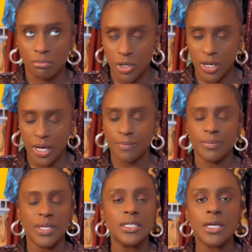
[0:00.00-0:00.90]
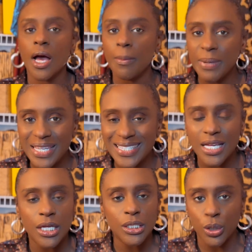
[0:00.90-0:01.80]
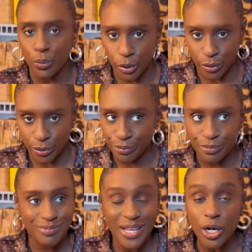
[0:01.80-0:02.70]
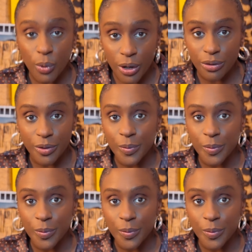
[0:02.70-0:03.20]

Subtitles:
Okay, these cubbies don't work. They don't work.